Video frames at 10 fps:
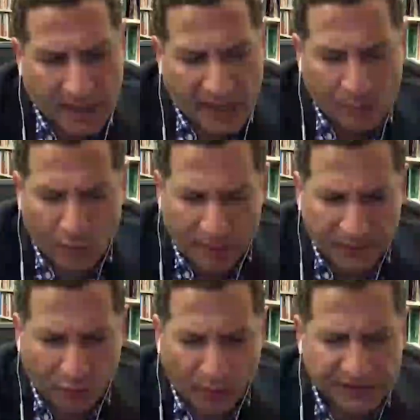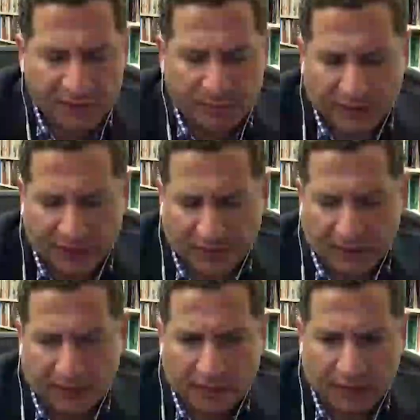It would have been questionable, I
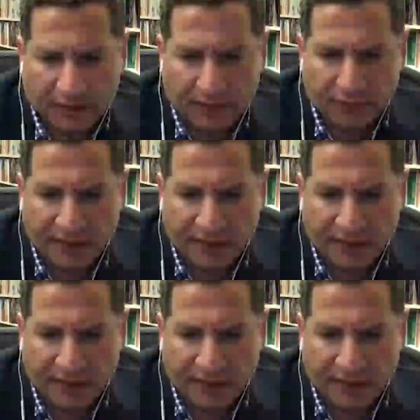think. There